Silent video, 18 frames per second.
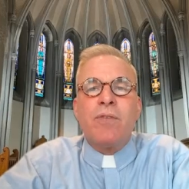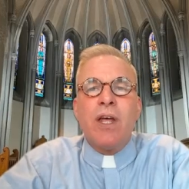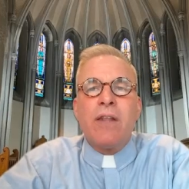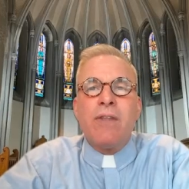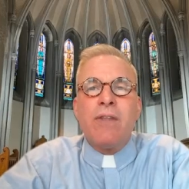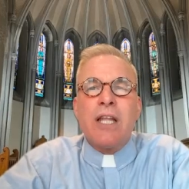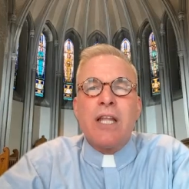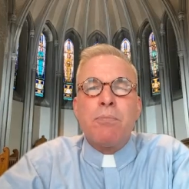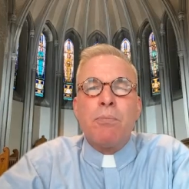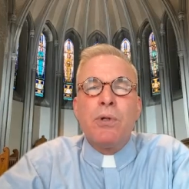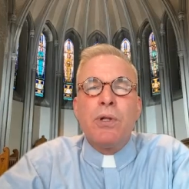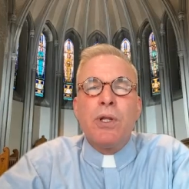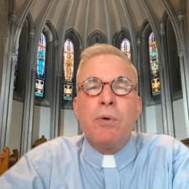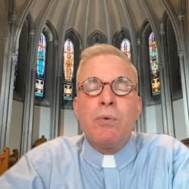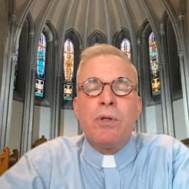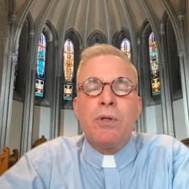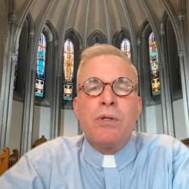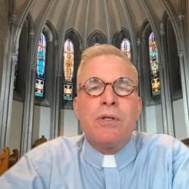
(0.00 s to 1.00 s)
And that's
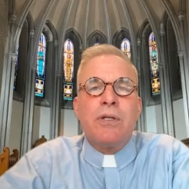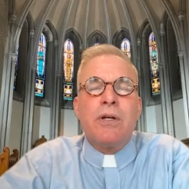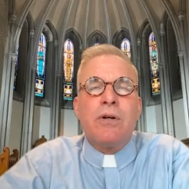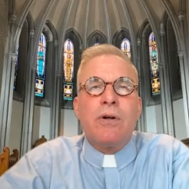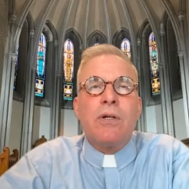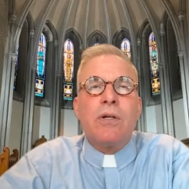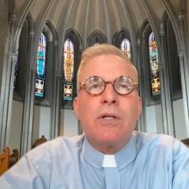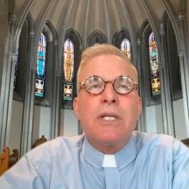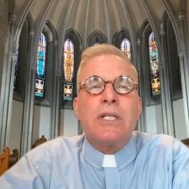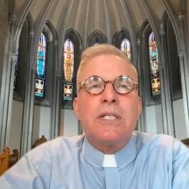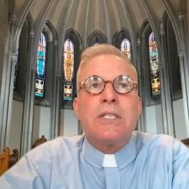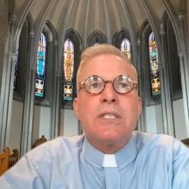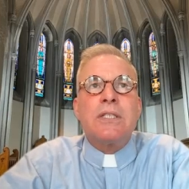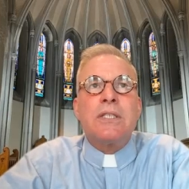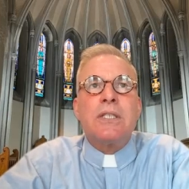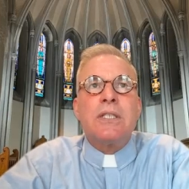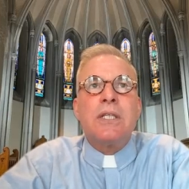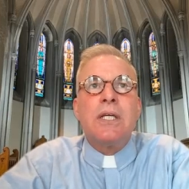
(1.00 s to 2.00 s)
really one of the
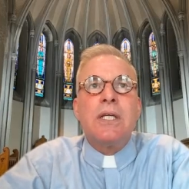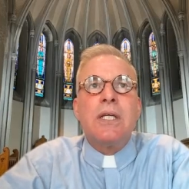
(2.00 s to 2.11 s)
earliest